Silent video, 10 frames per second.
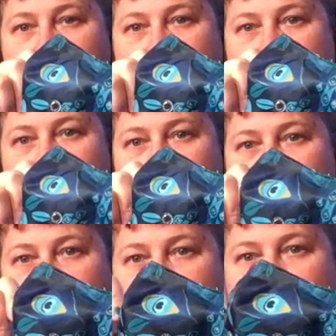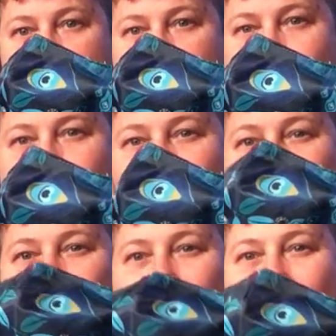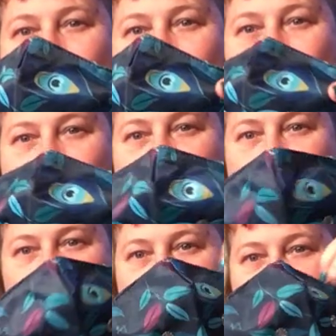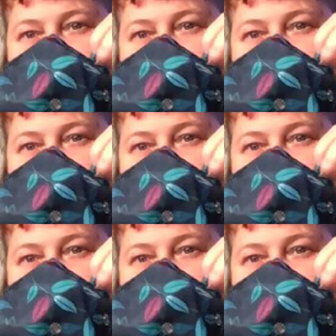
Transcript: sadly no head, but I got the feathers